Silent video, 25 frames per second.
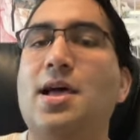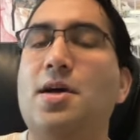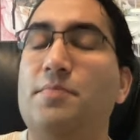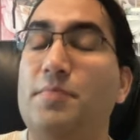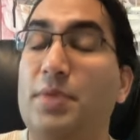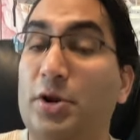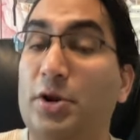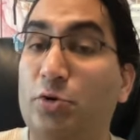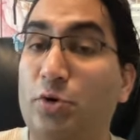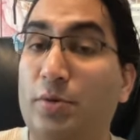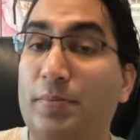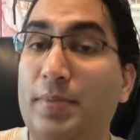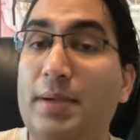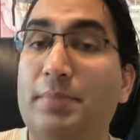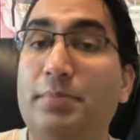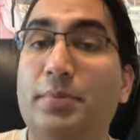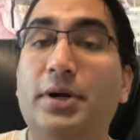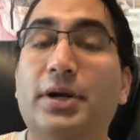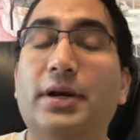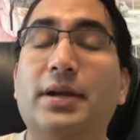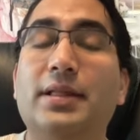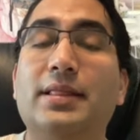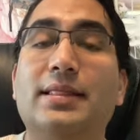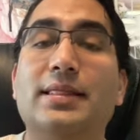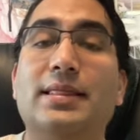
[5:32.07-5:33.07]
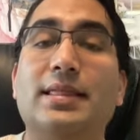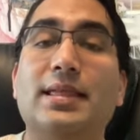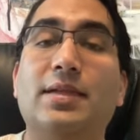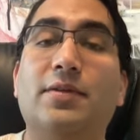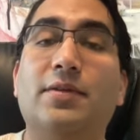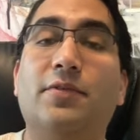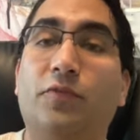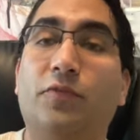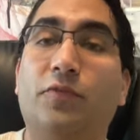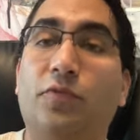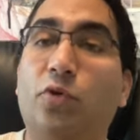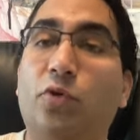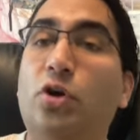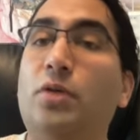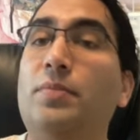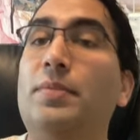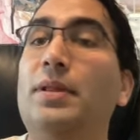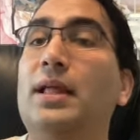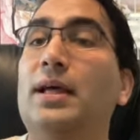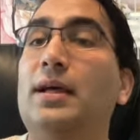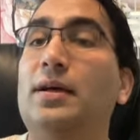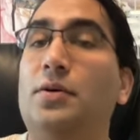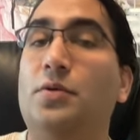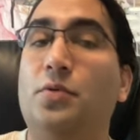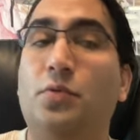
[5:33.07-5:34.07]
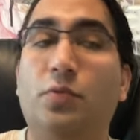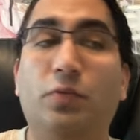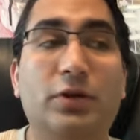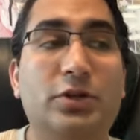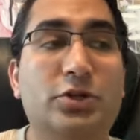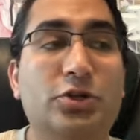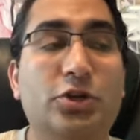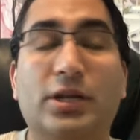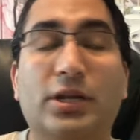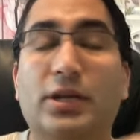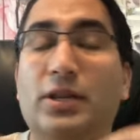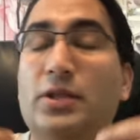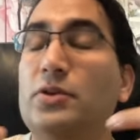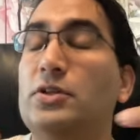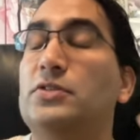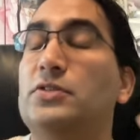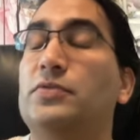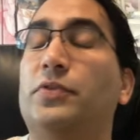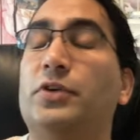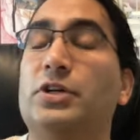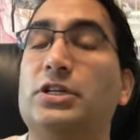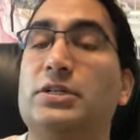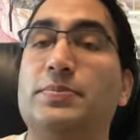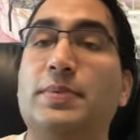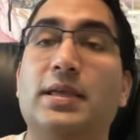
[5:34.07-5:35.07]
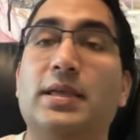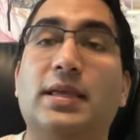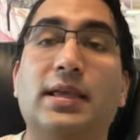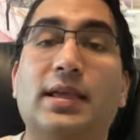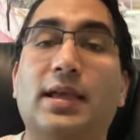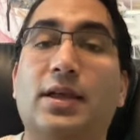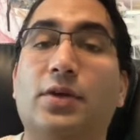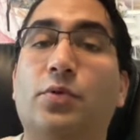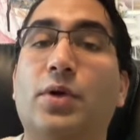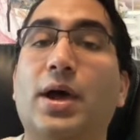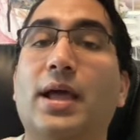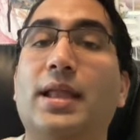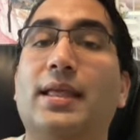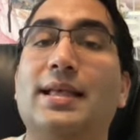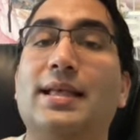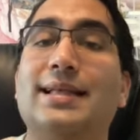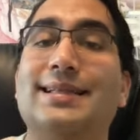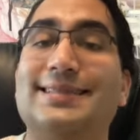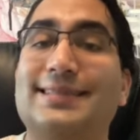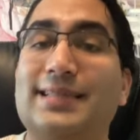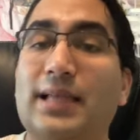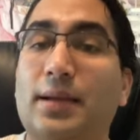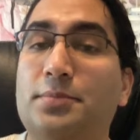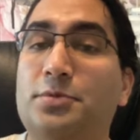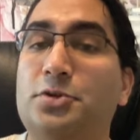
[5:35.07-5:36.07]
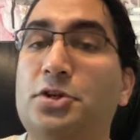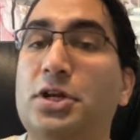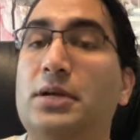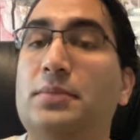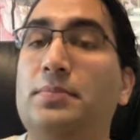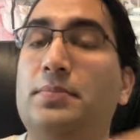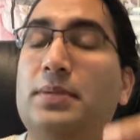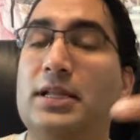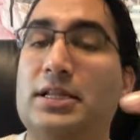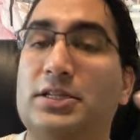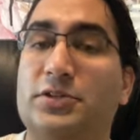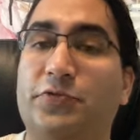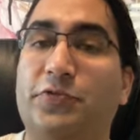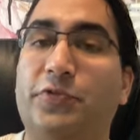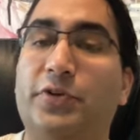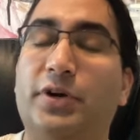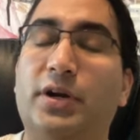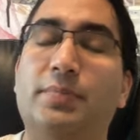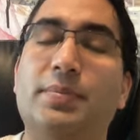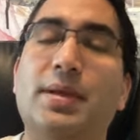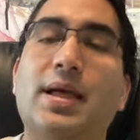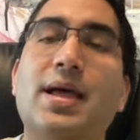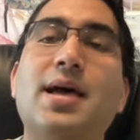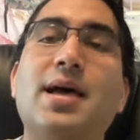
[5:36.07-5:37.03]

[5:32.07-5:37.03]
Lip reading: But remember, the formula which you can use for speaking and writing is subject plus verb